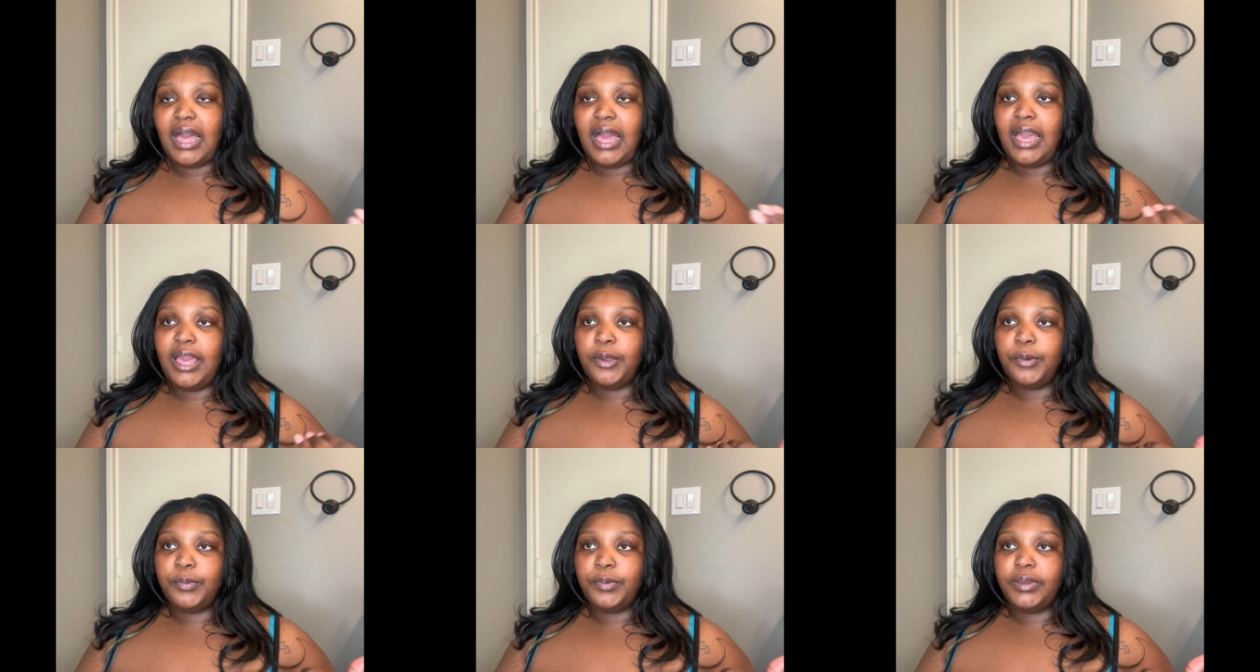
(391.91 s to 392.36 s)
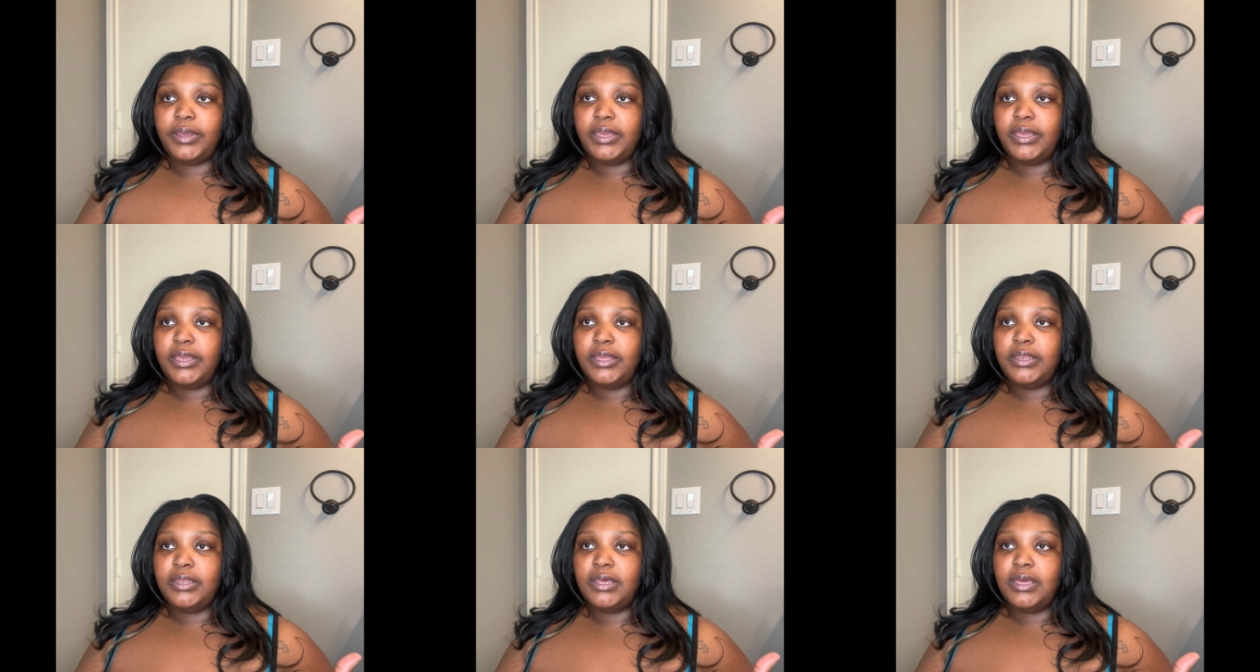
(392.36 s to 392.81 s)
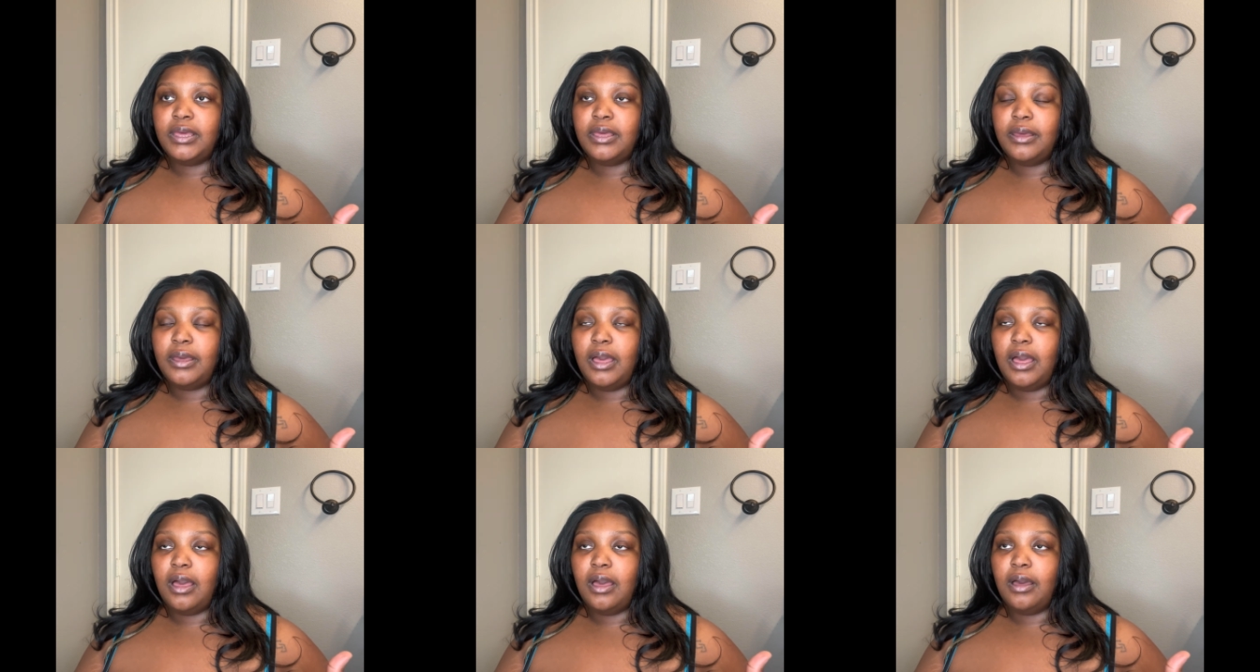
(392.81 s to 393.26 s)
I read
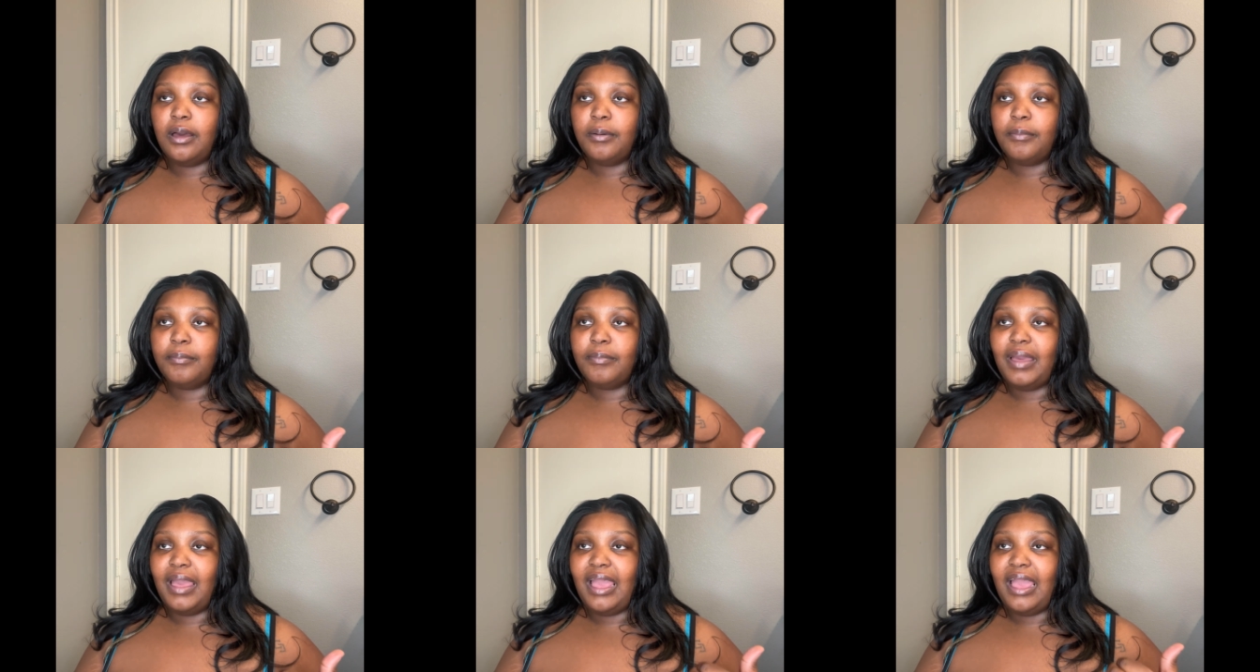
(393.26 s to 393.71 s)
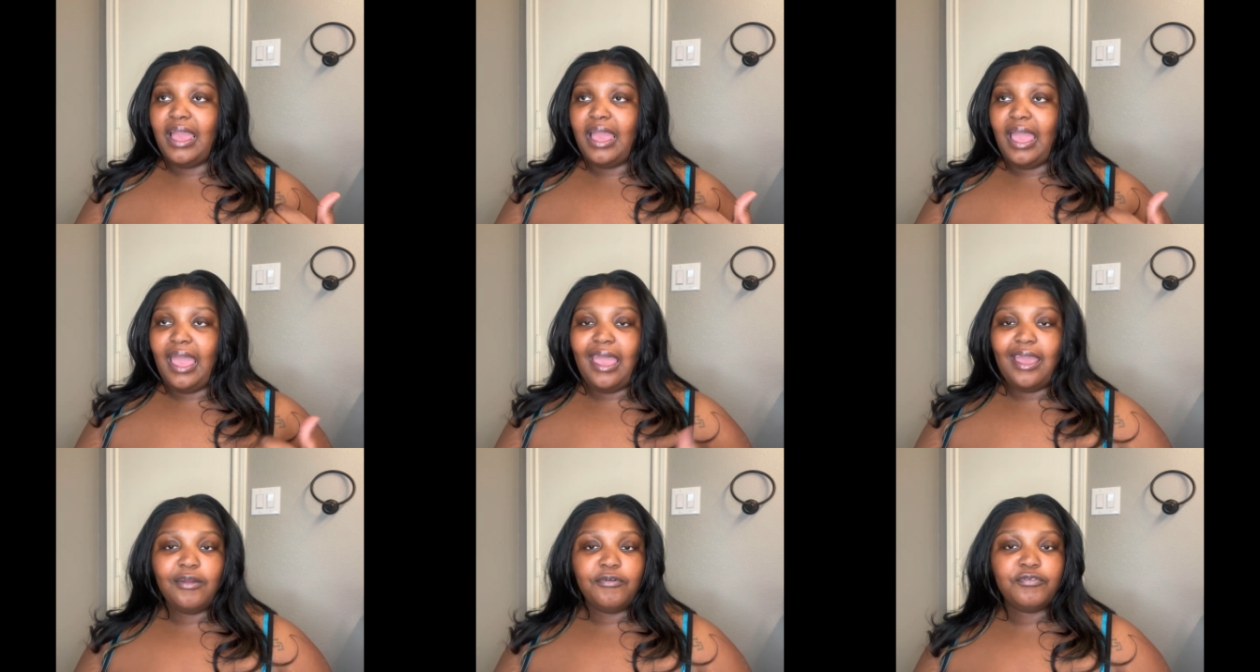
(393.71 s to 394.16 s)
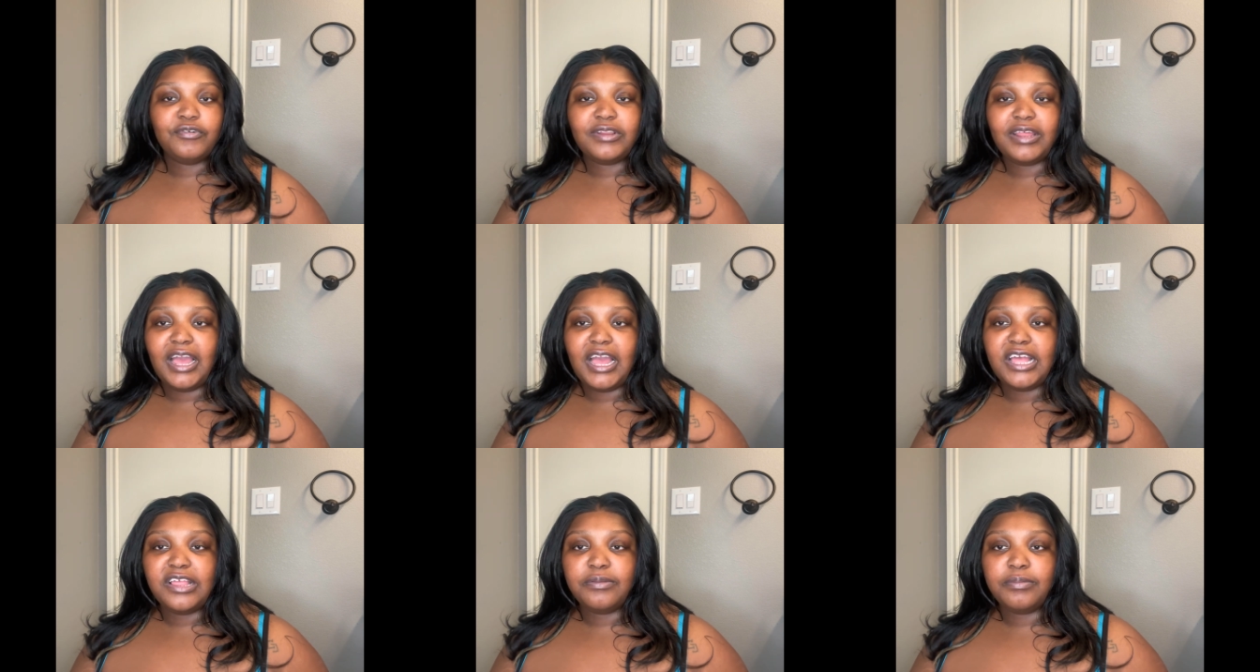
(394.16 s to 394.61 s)

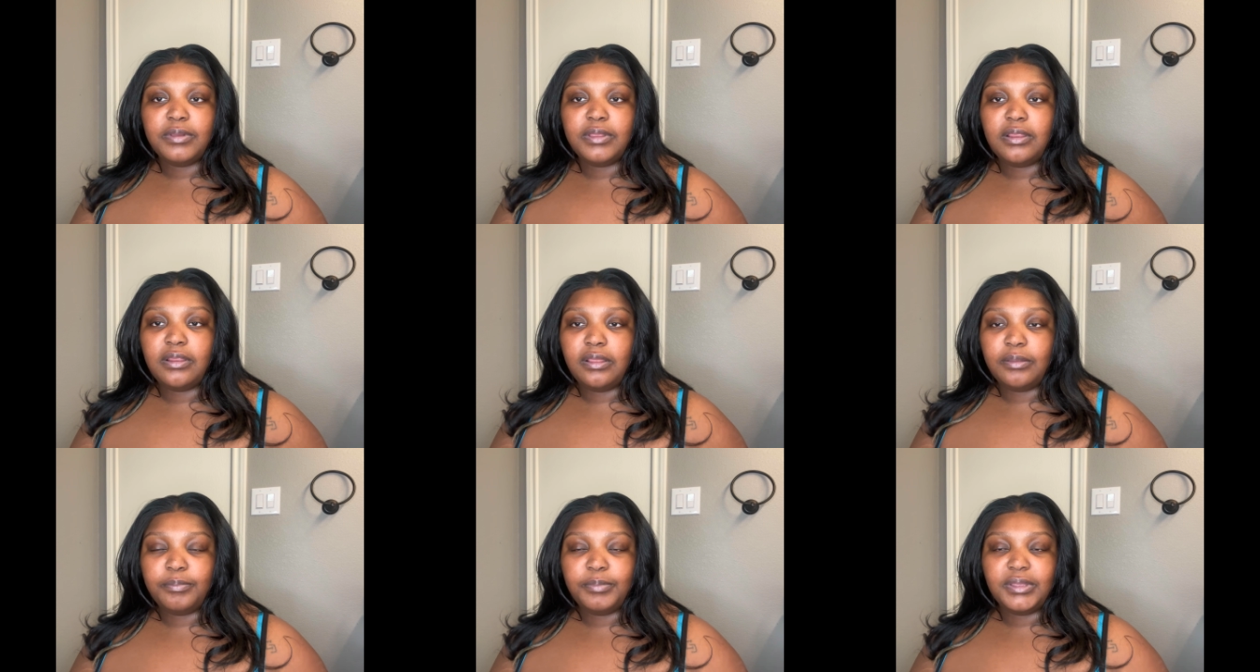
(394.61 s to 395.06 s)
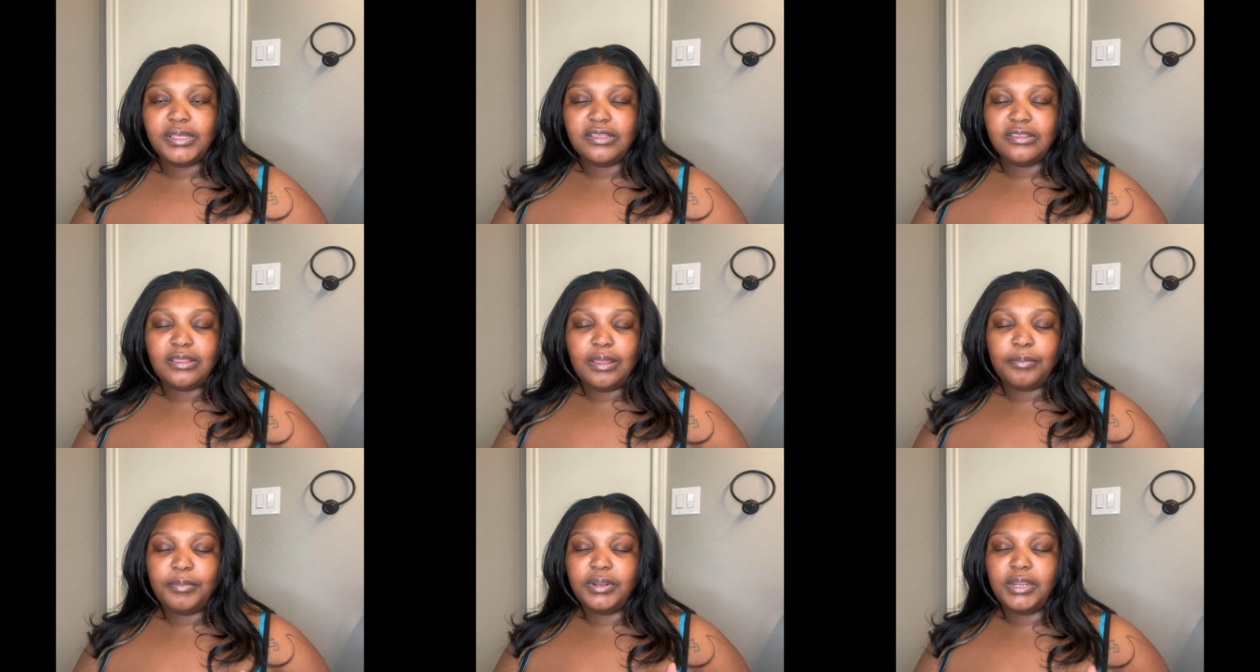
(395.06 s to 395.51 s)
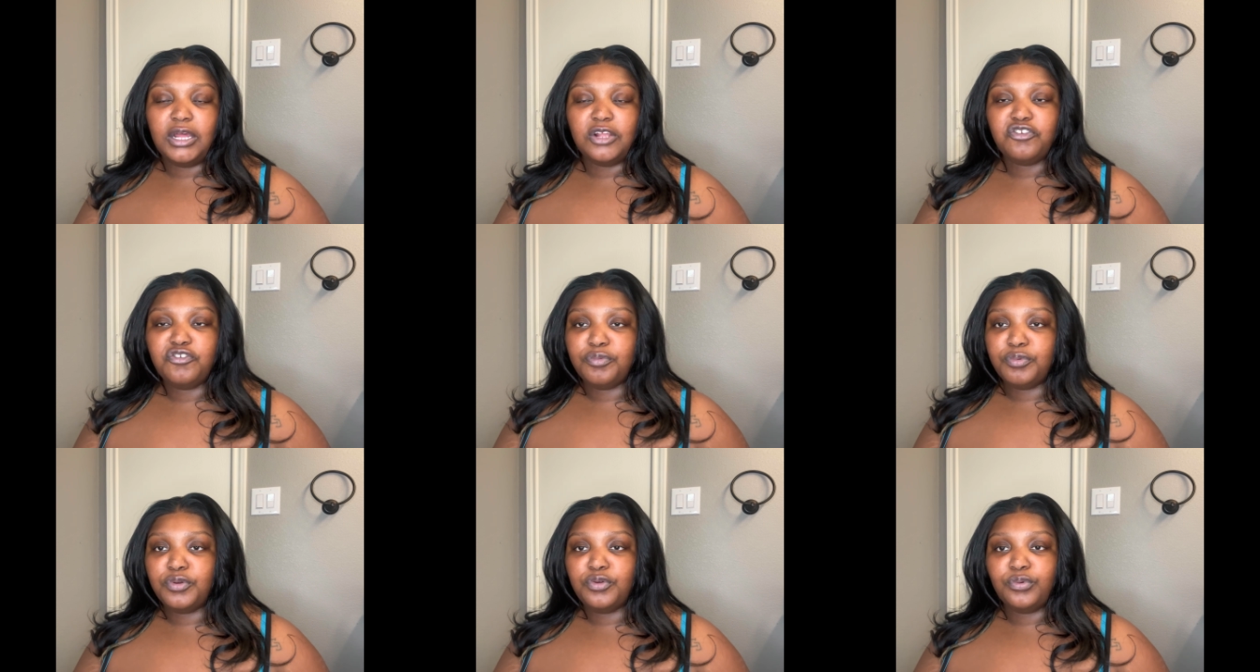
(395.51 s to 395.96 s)
advertisement, because I'm an
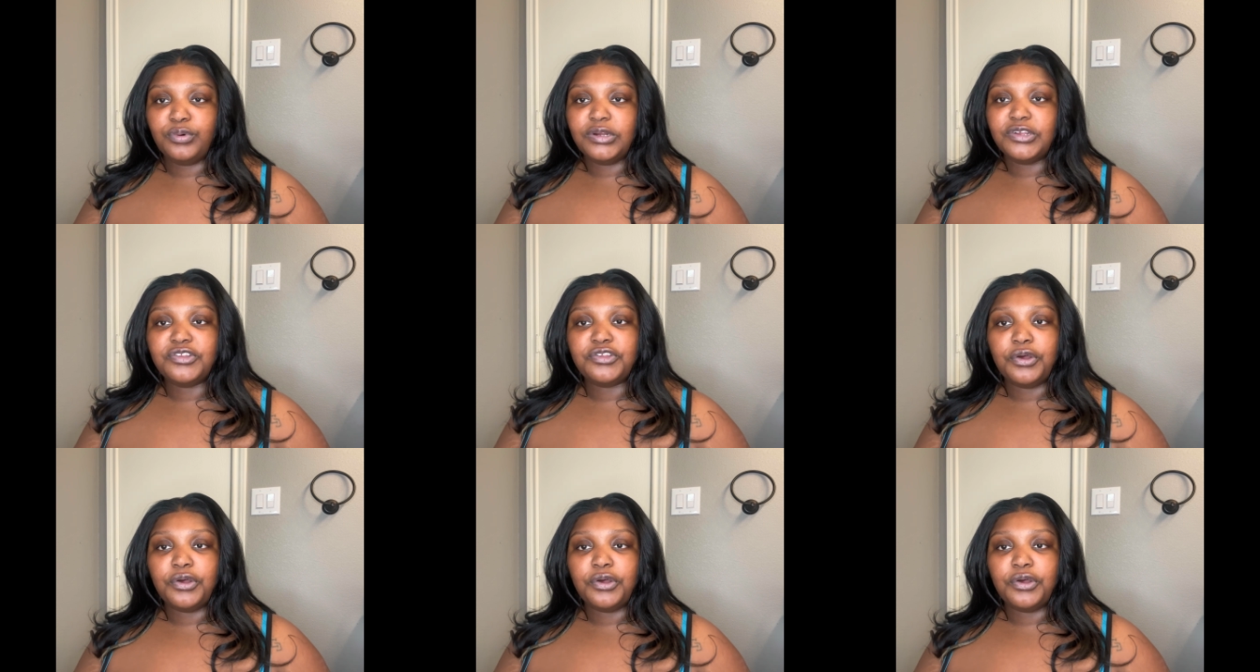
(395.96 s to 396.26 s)
entrepreneur.